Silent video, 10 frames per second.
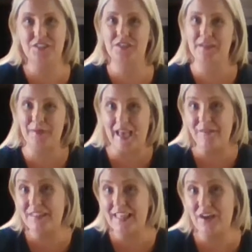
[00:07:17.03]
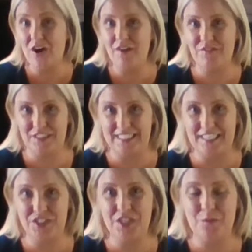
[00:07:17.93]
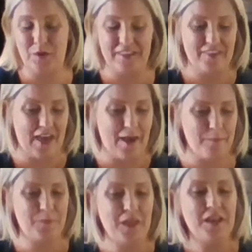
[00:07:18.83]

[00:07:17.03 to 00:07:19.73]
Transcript: You're going to be having that conversation with them.